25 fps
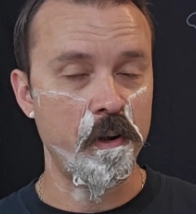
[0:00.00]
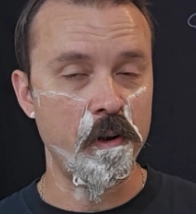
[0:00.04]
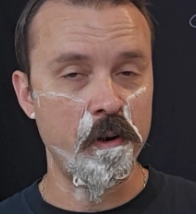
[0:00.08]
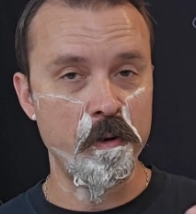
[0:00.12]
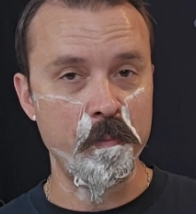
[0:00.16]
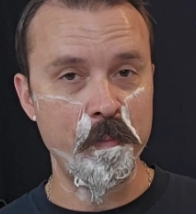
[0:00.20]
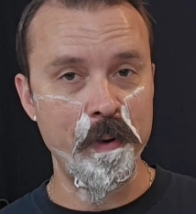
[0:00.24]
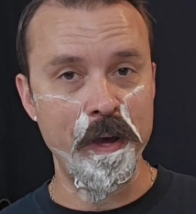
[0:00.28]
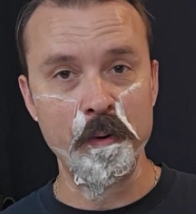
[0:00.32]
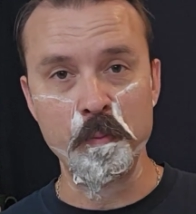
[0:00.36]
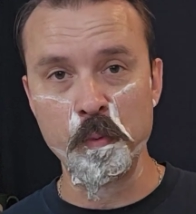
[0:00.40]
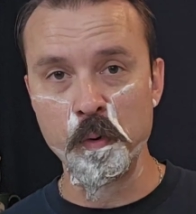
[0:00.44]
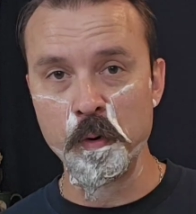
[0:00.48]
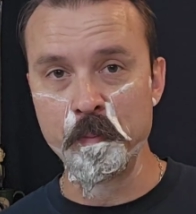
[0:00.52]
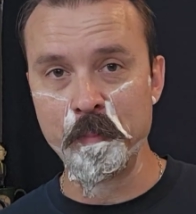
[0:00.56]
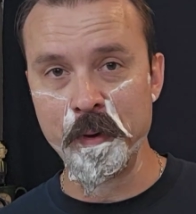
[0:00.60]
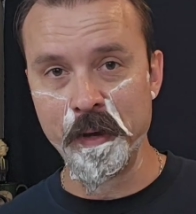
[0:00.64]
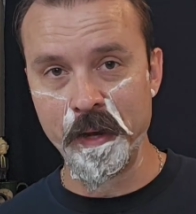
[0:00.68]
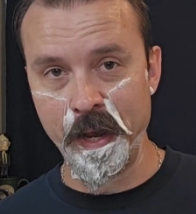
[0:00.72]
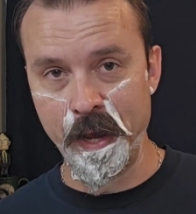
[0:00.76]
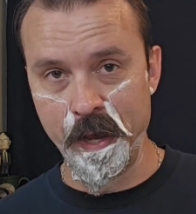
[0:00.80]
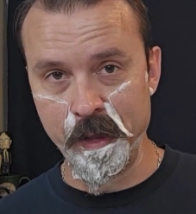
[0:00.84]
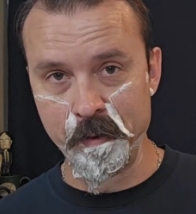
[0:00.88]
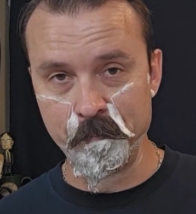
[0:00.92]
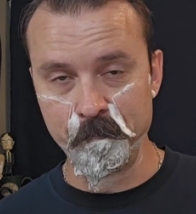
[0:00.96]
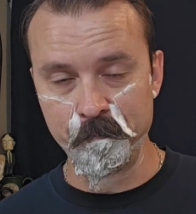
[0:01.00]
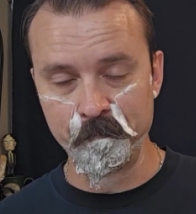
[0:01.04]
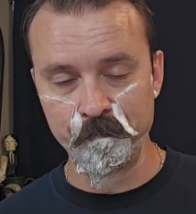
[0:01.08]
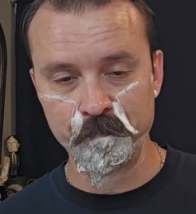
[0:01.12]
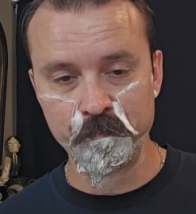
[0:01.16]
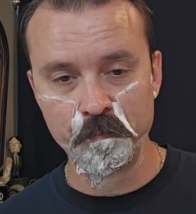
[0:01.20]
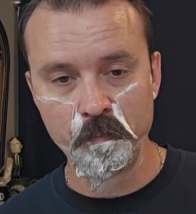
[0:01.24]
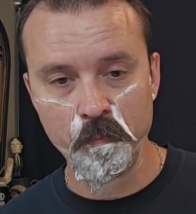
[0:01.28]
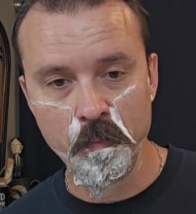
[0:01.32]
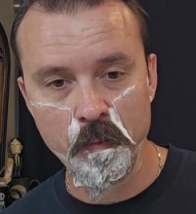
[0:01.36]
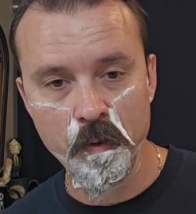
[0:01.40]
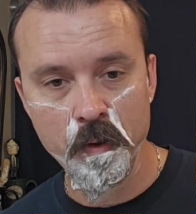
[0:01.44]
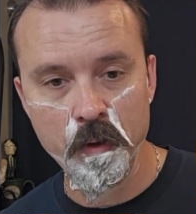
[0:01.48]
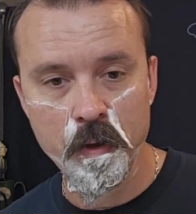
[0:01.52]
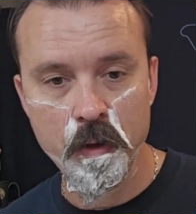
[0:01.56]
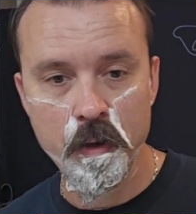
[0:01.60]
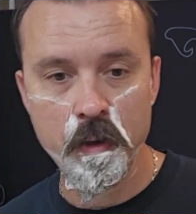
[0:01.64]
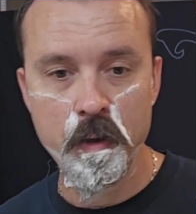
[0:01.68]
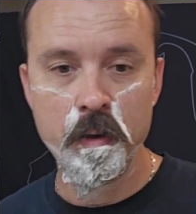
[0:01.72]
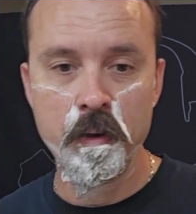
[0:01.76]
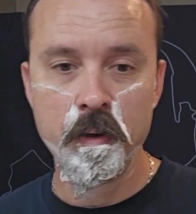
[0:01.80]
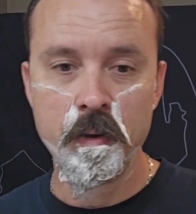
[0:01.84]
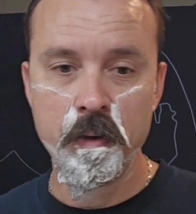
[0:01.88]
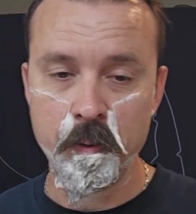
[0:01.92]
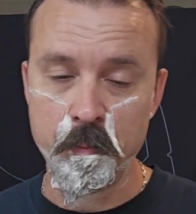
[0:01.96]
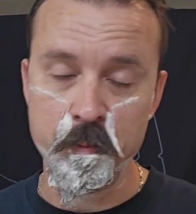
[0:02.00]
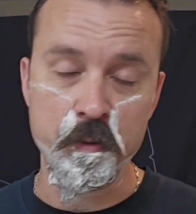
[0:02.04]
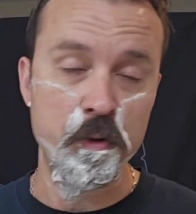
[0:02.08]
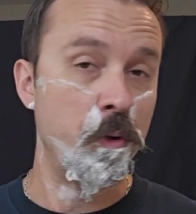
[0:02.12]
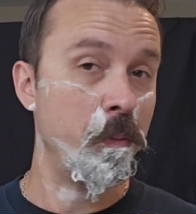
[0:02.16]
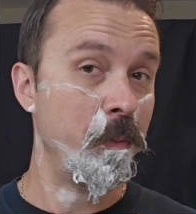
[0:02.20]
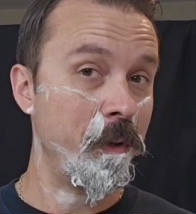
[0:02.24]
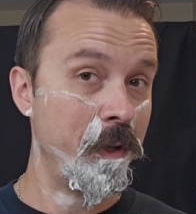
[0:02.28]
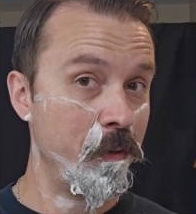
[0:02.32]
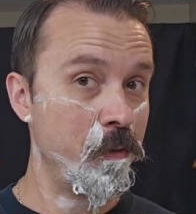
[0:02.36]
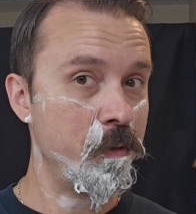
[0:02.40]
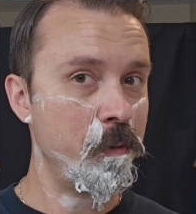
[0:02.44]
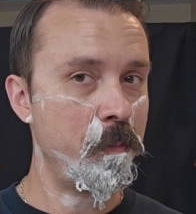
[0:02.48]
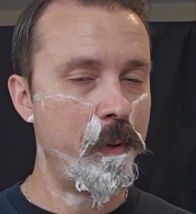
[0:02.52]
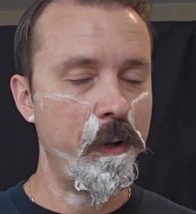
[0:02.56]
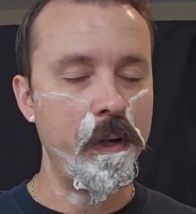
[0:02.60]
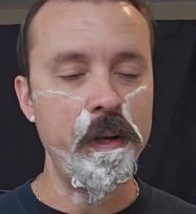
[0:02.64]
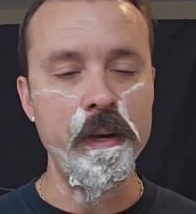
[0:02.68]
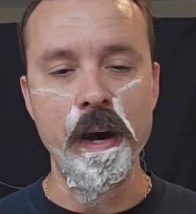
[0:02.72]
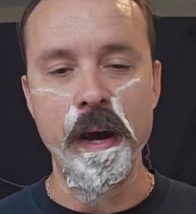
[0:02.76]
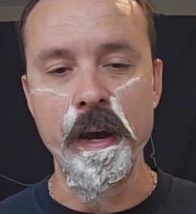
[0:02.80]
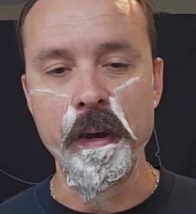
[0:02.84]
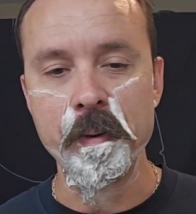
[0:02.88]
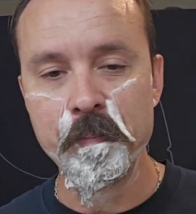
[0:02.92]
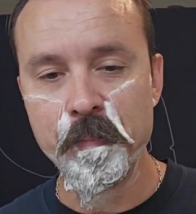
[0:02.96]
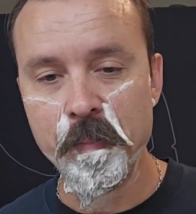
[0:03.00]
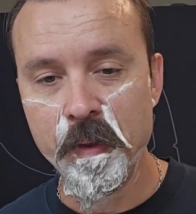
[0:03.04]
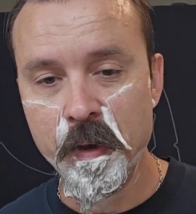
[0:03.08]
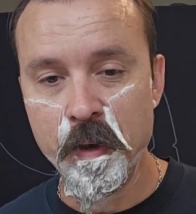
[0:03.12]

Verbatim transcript: called him Edward Big Ed. I'm assuming he was a big guy,